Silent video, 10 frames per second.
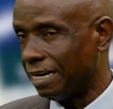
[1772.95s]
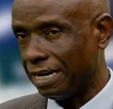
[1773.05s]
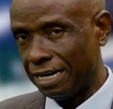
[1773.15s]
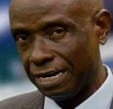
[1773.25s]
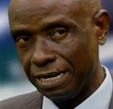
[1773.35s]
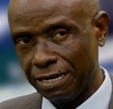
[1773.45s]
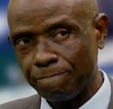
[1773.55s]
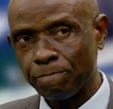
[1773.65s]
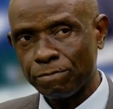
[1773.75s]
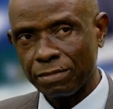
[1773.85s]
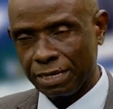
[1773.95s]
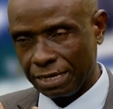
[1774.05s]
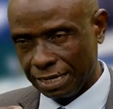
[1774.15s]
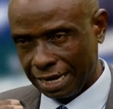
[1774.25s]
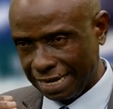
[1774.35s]

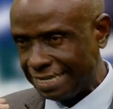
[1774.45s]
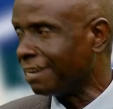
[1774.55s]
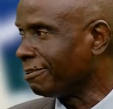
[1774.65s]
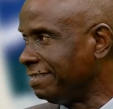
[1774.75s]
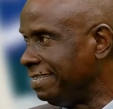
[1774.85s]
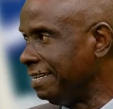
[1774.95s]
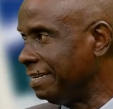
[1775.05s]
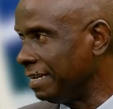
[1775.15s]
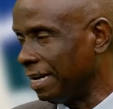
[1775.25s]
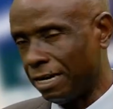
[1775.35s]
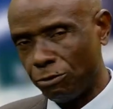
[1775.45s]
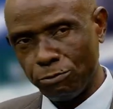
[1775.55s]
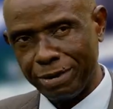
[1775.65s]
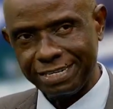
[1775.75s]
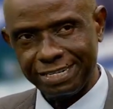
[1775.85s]
At the end of the day, we
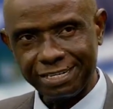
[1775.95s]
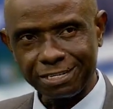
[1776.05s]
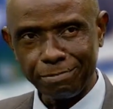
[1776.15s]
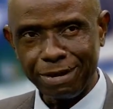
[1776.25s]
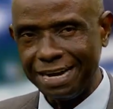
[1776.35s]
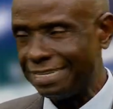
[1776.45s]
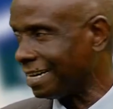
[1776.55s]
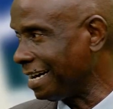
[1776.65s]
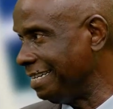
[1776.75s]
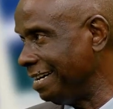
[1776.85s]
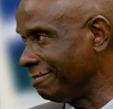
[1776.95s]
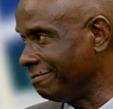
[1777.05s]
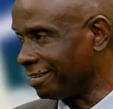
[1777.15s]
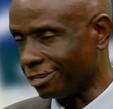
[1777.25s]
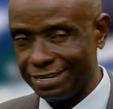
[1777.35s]
might see some light at the end of
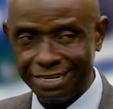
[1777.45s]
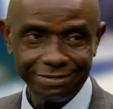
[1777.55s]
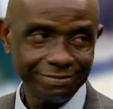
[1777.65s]
the tunnel.